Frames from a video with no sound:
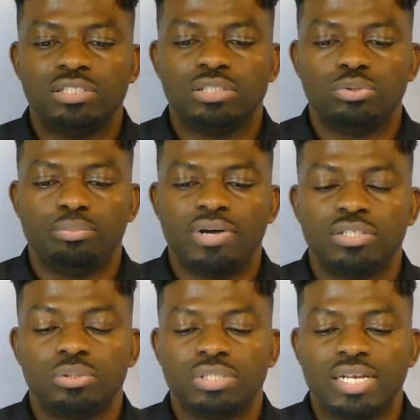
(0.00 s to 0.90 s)
to
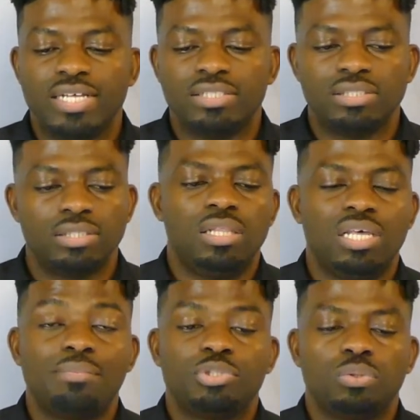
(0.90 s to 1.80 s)
pass through the lens. The
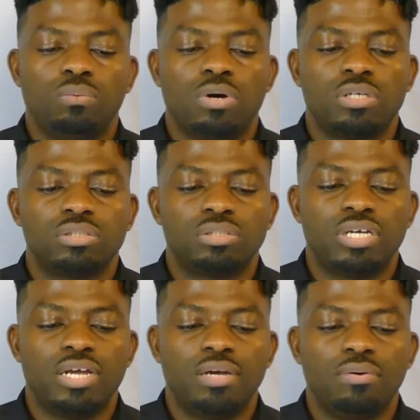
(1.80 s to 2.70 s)
aperture works
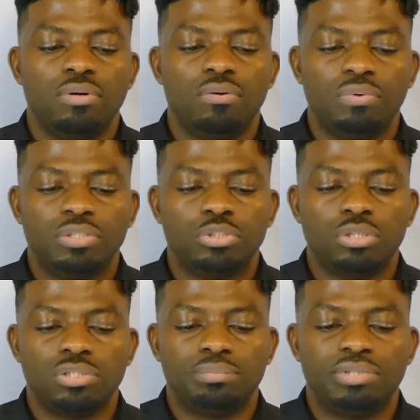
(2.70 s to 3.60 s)
with the
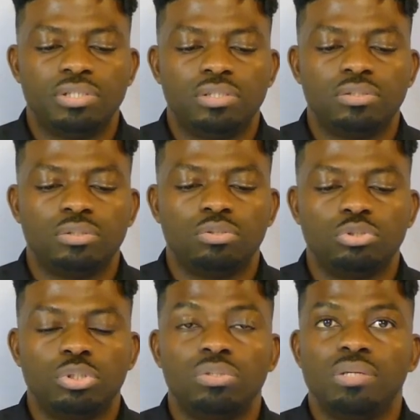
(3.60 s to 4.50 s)
shutter speed to
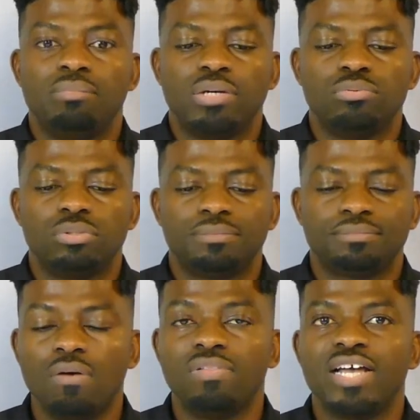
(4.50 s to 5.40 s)
control the amount
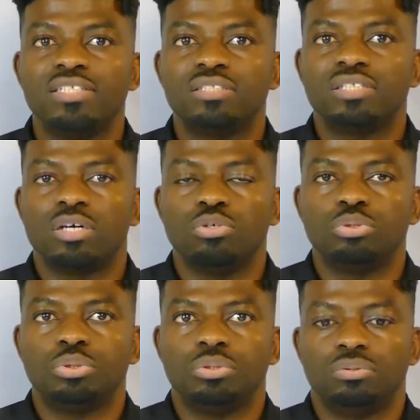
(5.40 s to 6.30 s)
of light that goes
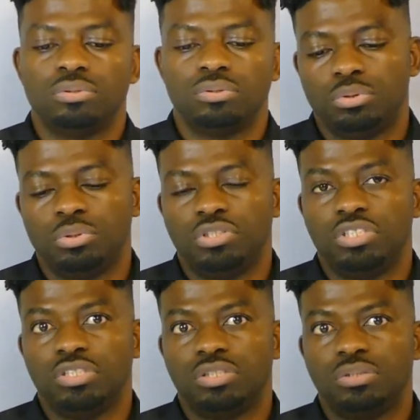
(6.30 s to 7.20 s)
through
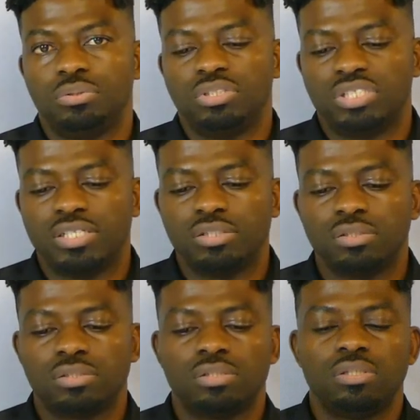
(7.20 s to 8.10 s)
the
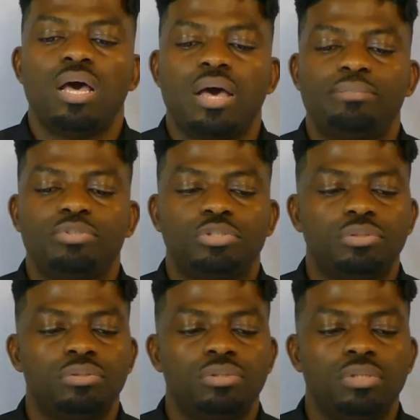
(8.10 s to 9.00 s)
sensors.
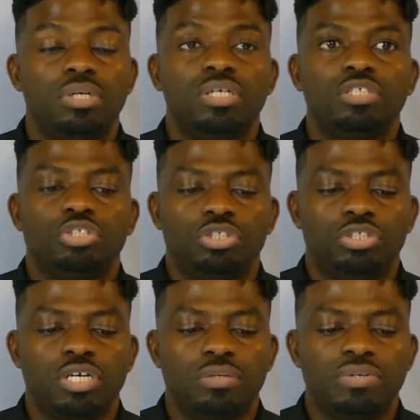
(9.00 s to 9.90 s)
Aperture
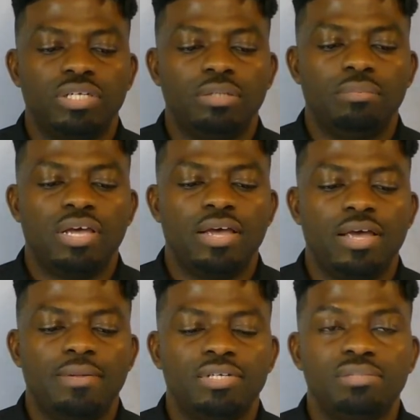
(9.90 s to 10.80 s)
generally
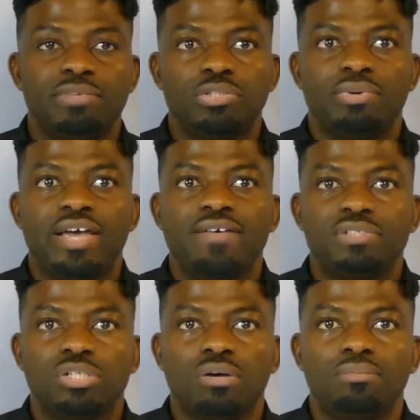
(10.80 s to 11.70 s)
is measured by
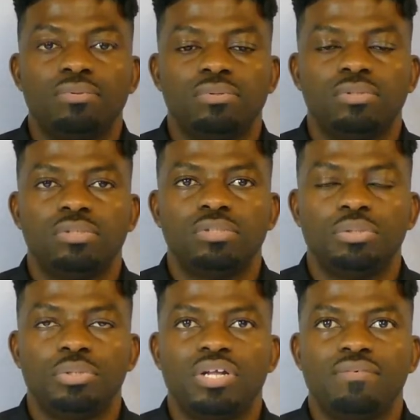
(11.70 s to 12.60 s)
f-stop. So
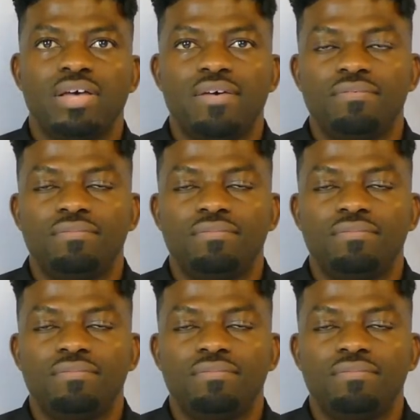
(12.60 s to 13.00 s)
you'd have